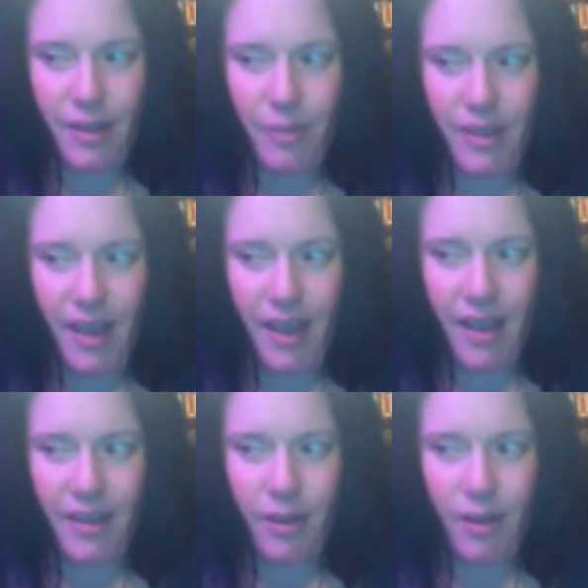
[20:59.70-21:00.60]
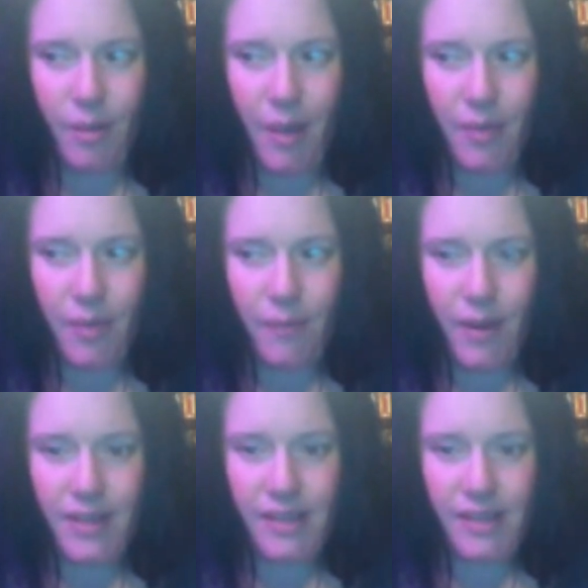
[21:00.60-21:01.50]
yeah, about the
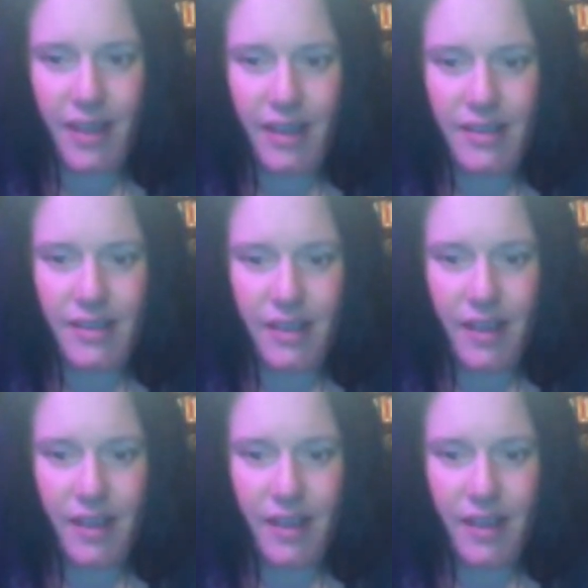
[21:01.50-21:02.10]
void, it's like it